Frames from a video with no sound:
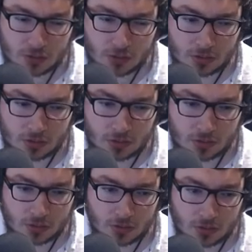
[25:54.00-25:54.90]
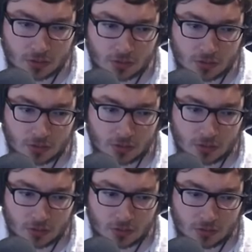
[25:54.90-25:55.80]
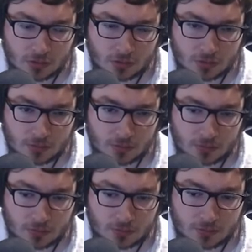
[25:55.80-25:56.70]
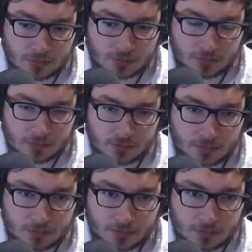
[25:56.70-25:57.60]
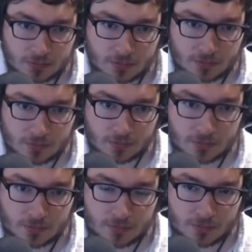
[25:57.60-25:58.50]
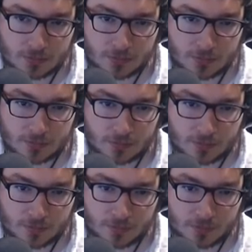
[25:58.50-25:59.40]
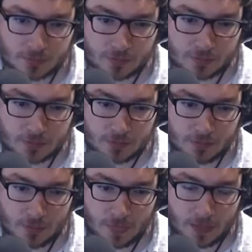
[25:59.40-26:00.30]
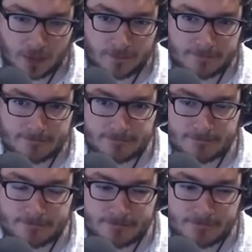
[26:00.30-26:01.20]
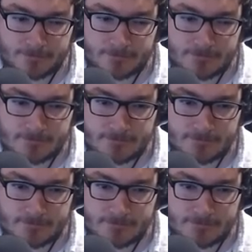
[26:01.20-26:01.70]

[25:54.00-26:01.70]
No one is speaking in this clip.